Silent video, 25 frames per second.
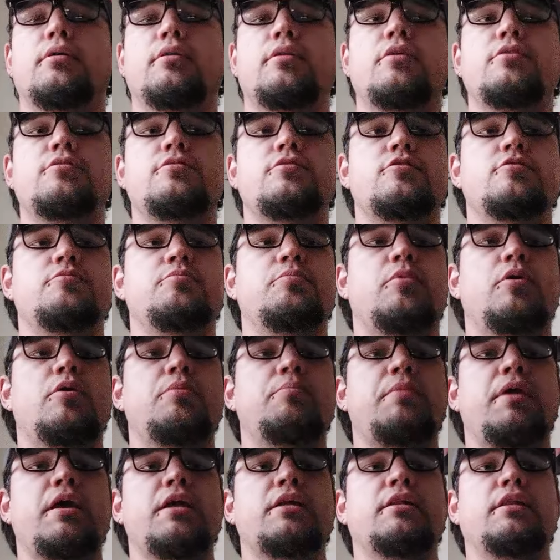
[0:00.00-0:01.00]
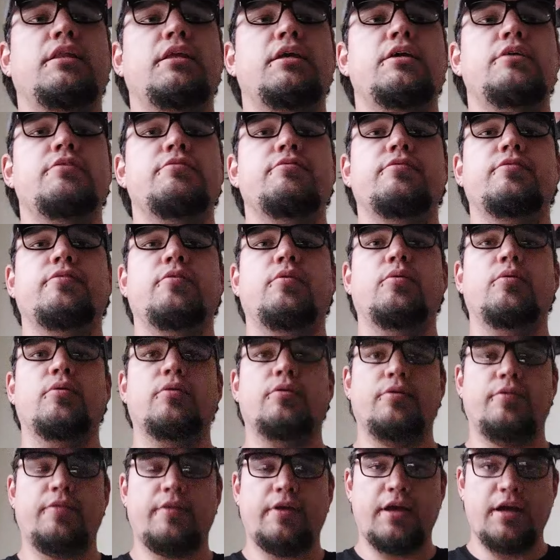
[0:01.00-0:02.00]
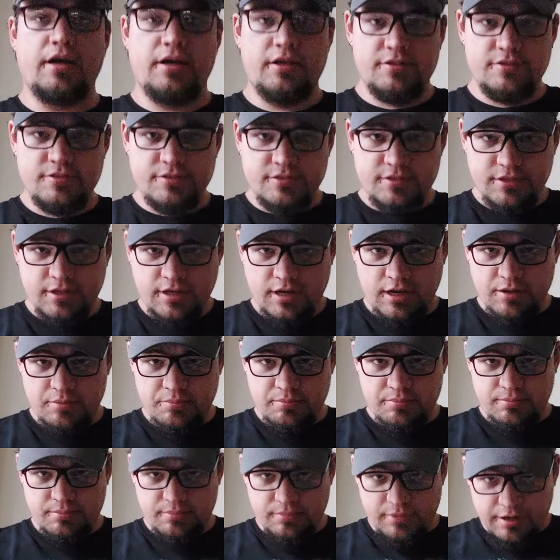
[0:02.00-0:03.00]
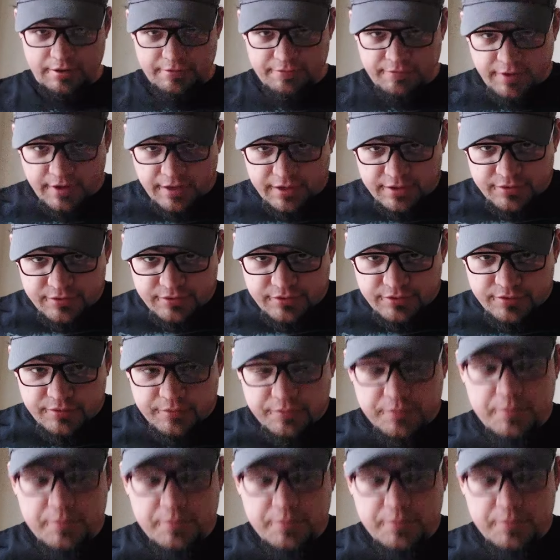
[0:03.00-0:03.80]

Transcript: this is mainly for the guns and not my face.